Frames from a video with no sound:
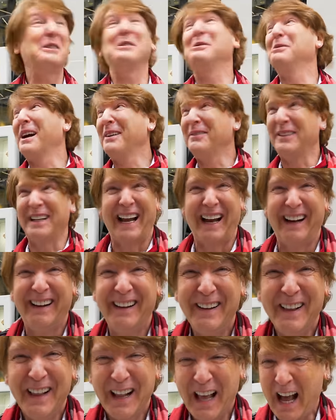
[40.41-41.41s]
are you waving at?
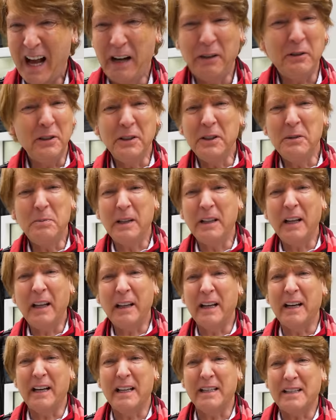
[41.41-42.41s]
How can you be
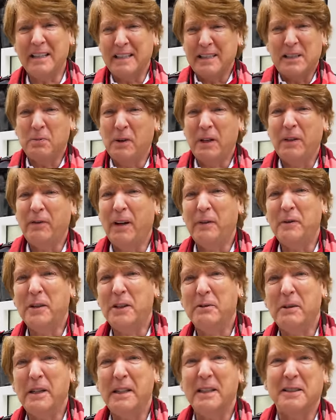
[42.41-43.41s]
like that? It's like 25
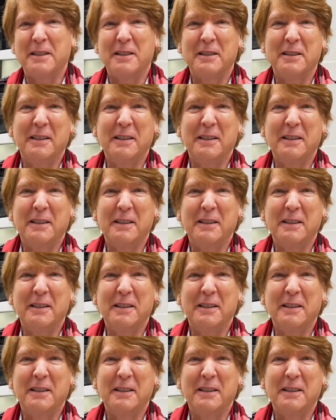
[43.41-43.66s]
degrees.